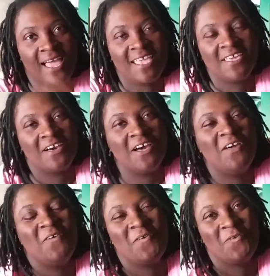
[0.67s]
Hi y'all,
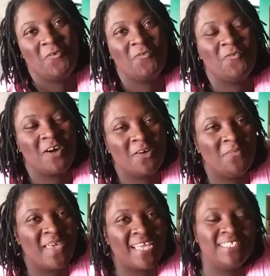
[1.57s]

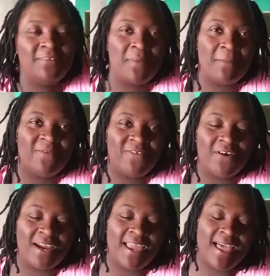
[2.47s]
welcome back to Mama
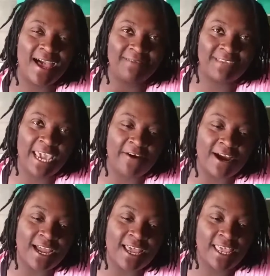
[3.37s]
4. I'm
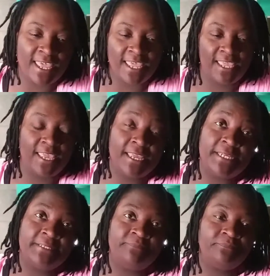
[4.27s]
Cara,
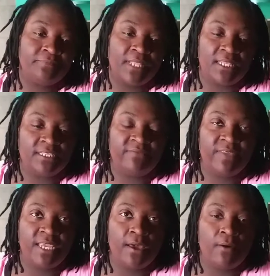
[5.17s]
and in this
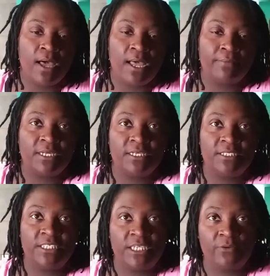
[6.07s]
video I'm going
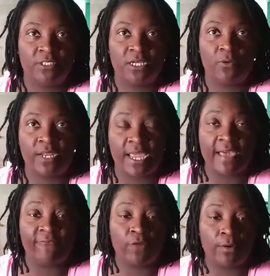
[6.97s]
to share with y'all what I
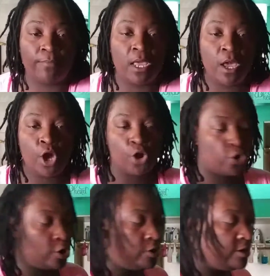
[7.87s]
got from
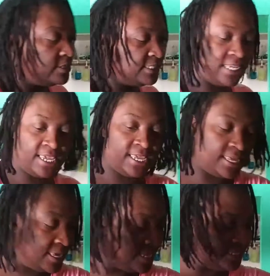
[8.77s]
Krogers
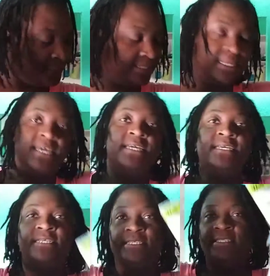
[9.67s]
and
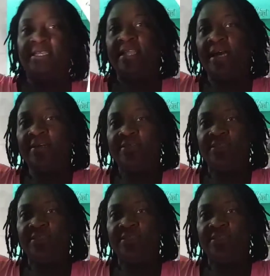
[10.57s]
the Dollar